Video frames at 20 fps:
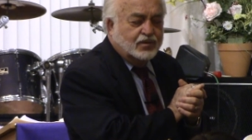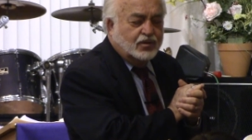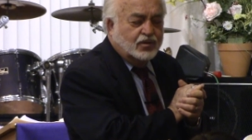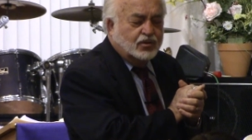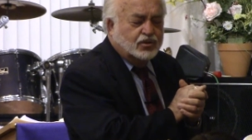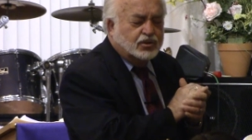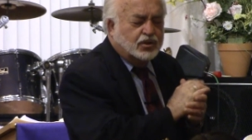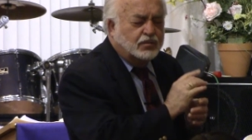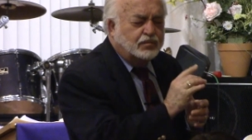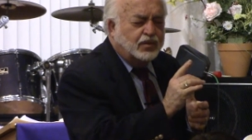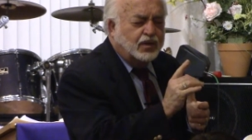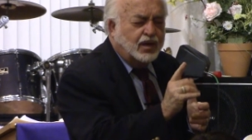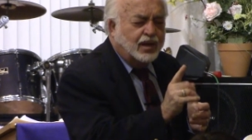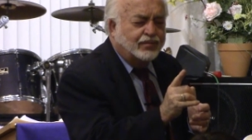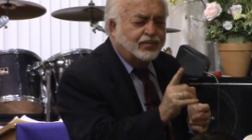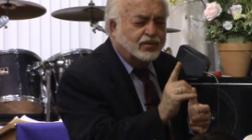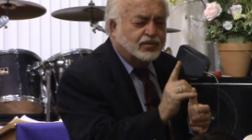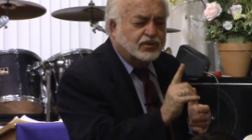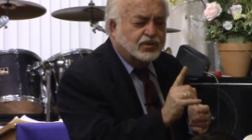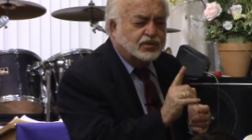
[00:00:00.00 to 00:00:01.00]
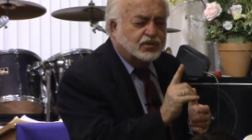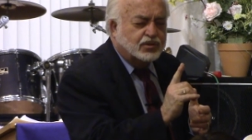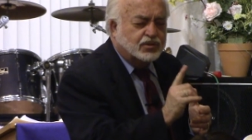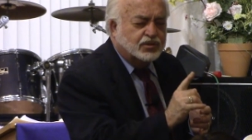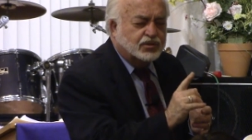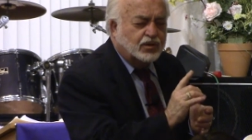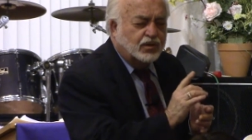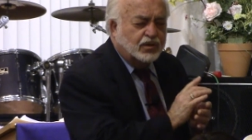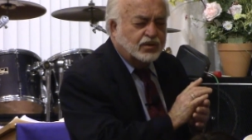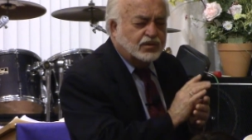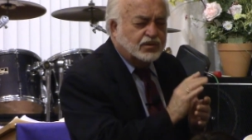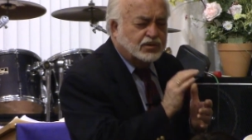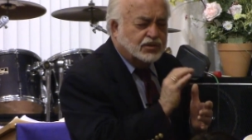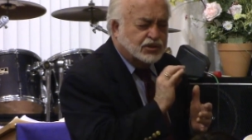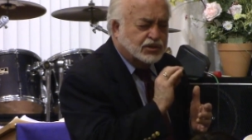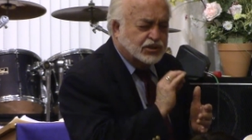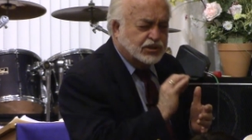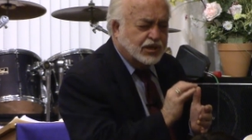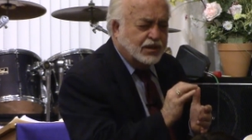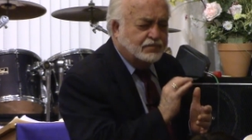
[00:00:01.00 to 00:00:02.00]
you should be able to discern
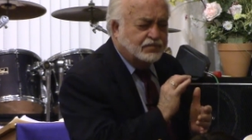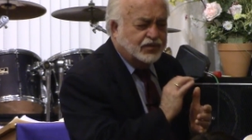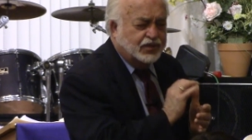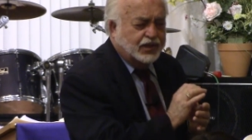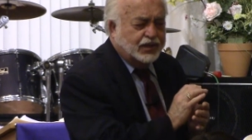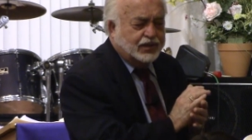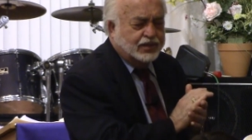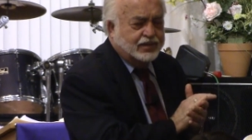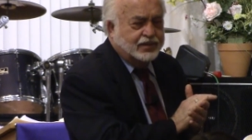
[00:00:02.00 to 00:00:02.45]
something